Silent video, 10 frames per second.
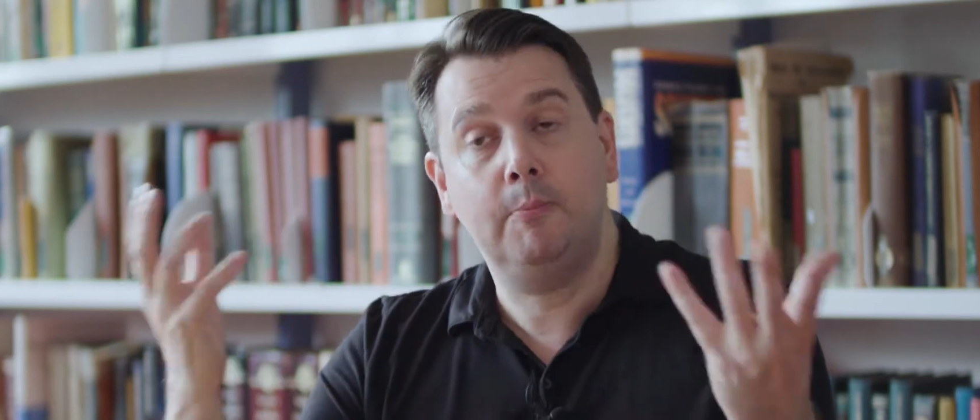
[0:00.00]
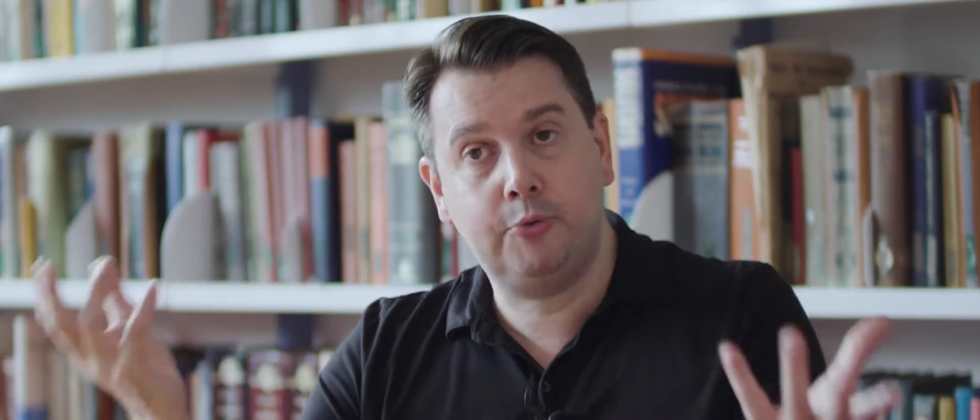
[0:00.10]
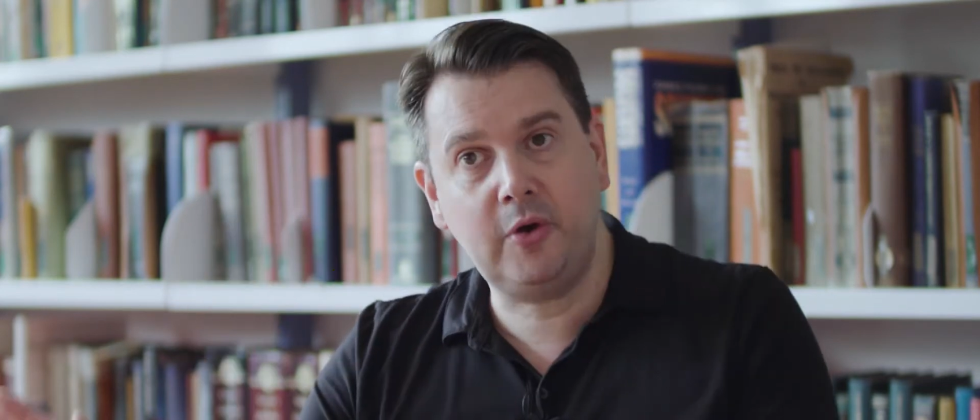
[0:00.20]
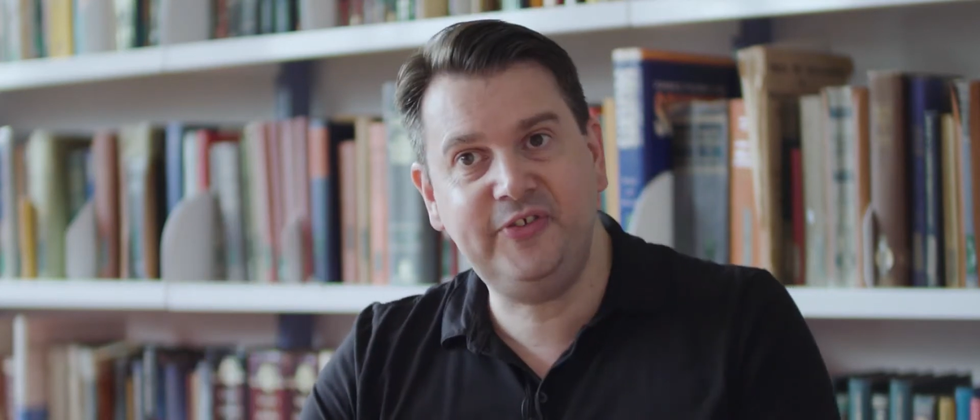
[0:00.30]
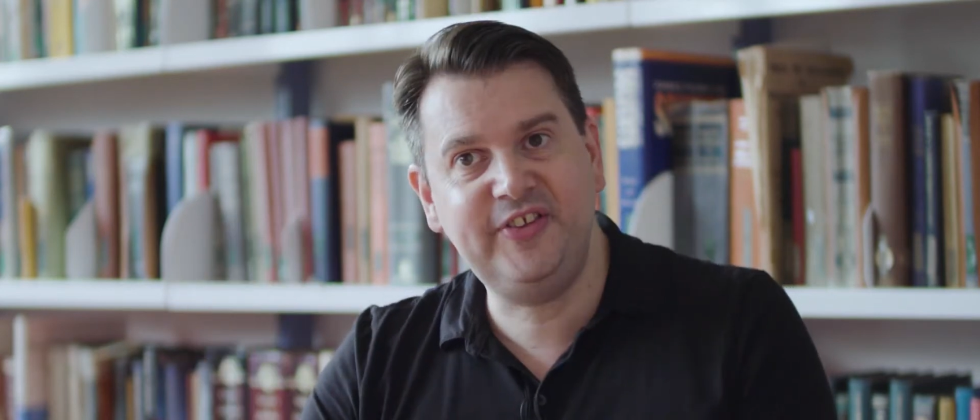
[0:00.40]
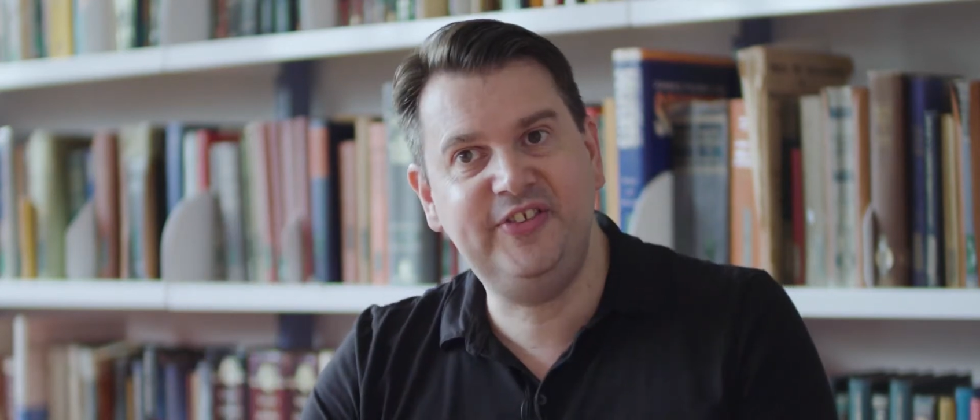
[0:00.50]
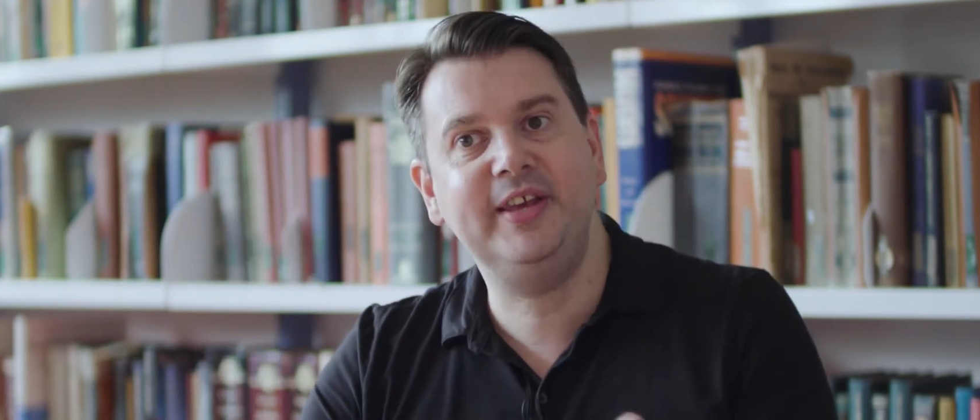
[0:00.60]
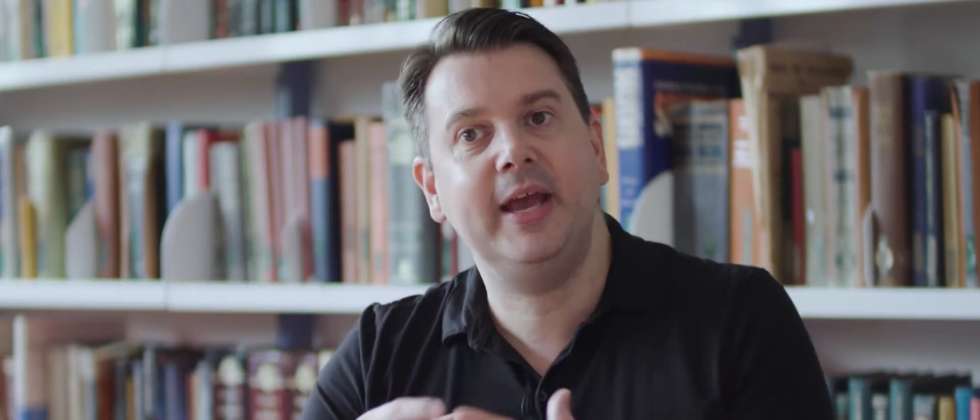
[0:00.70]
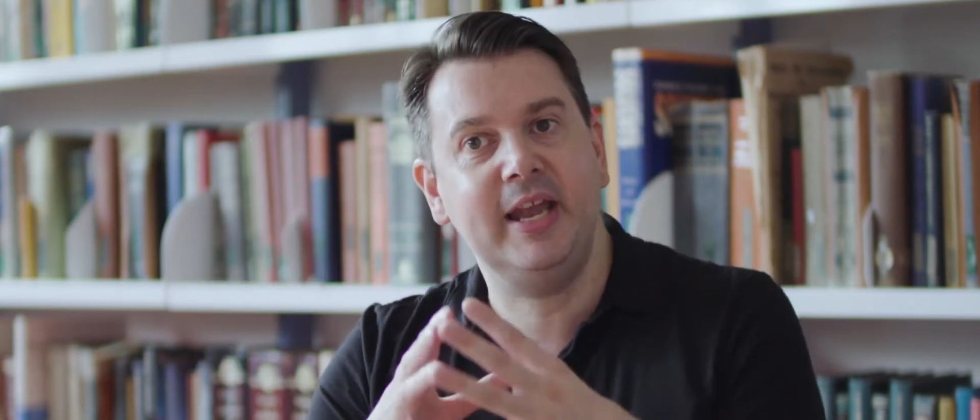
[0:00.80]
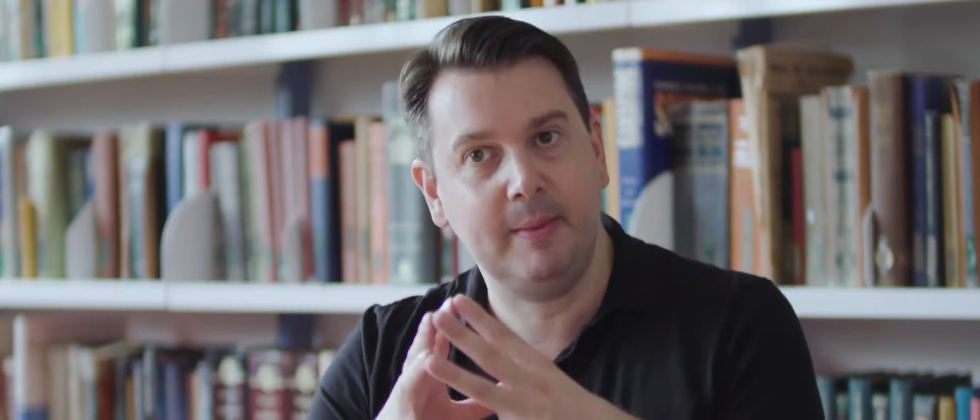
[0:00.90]

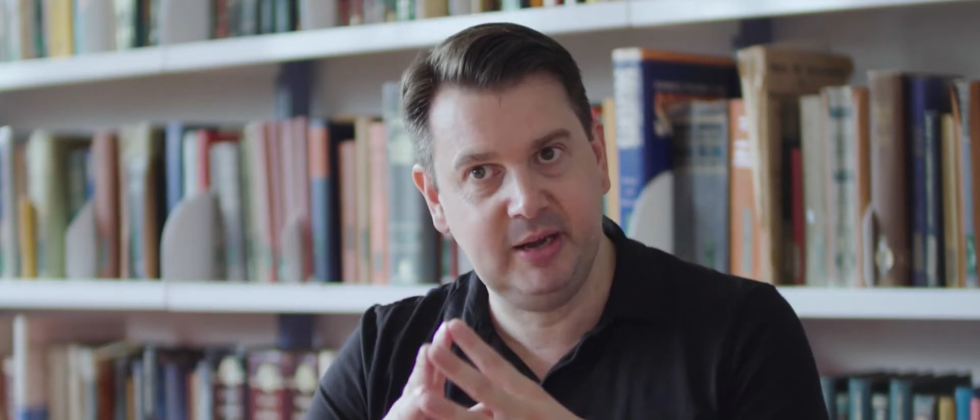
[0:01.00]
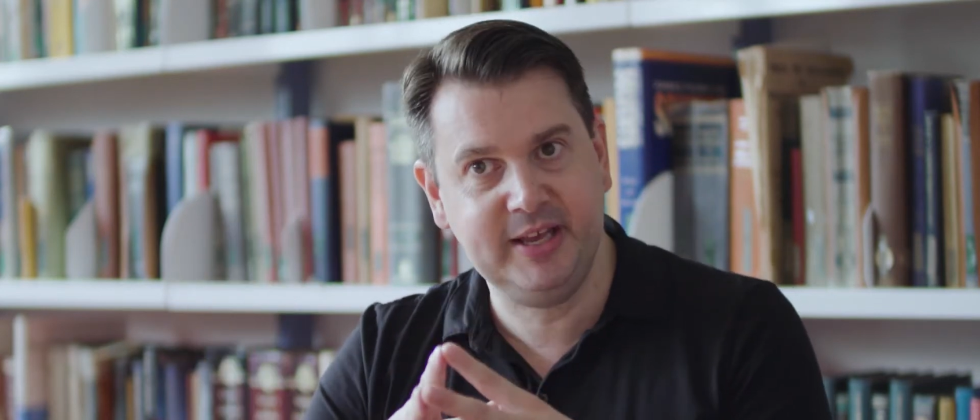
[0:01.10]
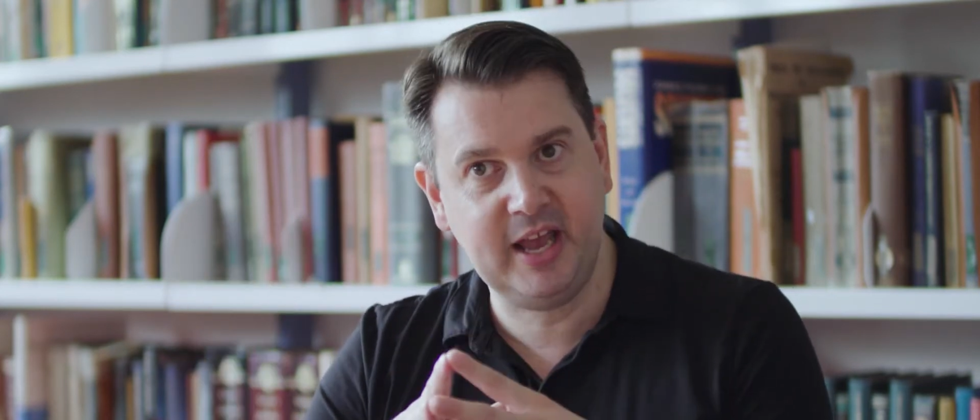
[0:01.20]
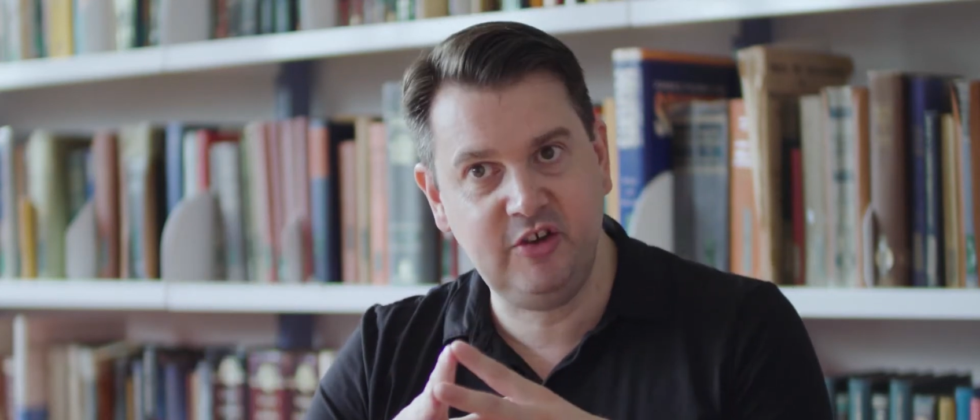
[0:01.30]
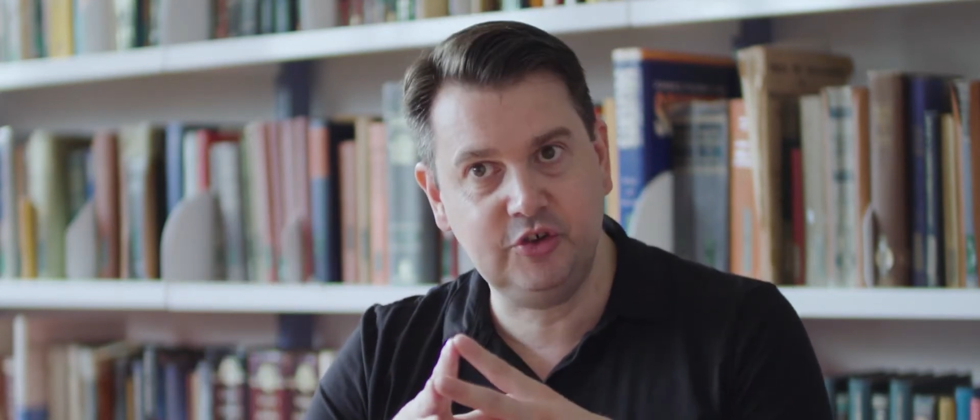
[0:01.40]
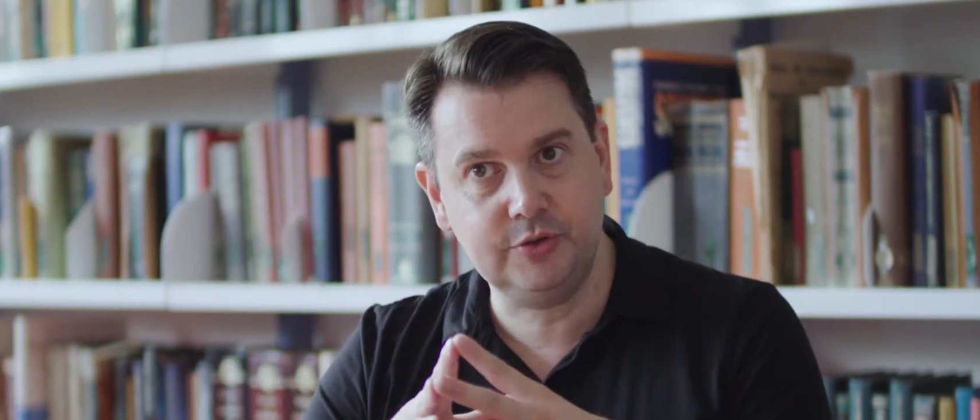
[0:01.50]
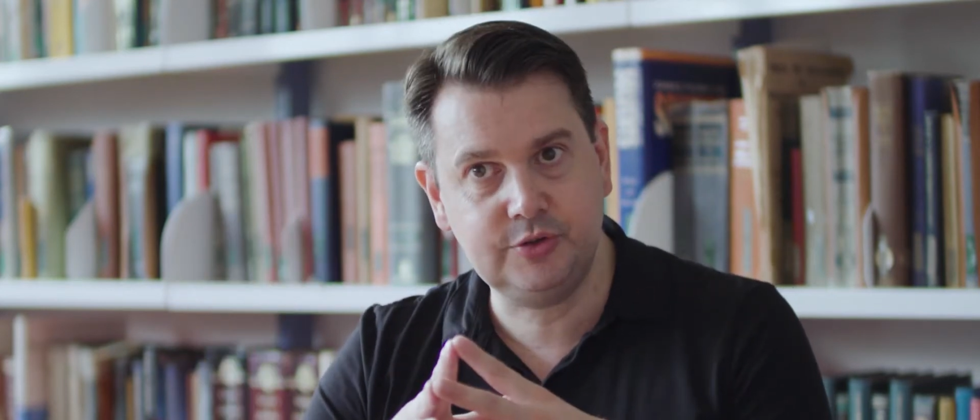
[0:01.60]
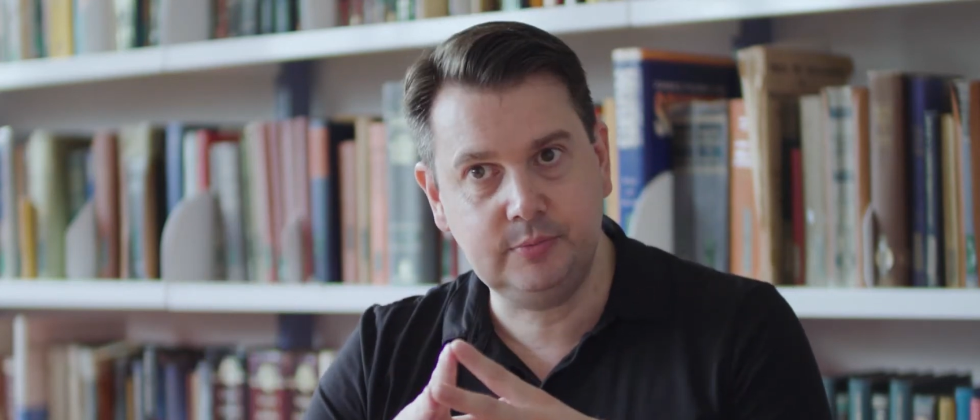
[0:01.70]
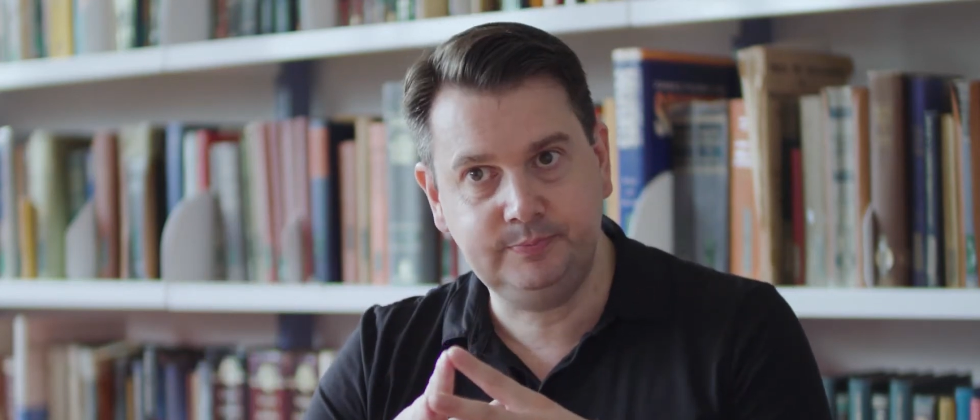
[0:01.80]
processing and applications.